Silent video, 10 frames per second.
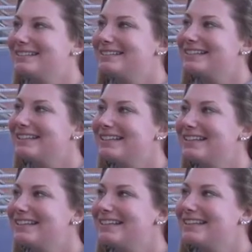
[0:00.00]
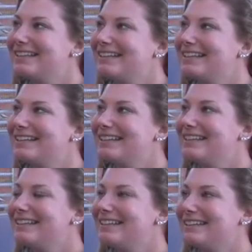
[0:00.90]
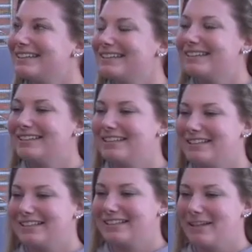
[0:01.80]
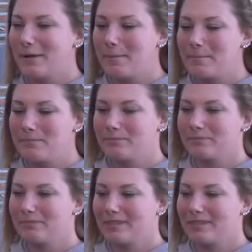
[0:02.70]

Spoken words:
No words are spoken by the person on screen.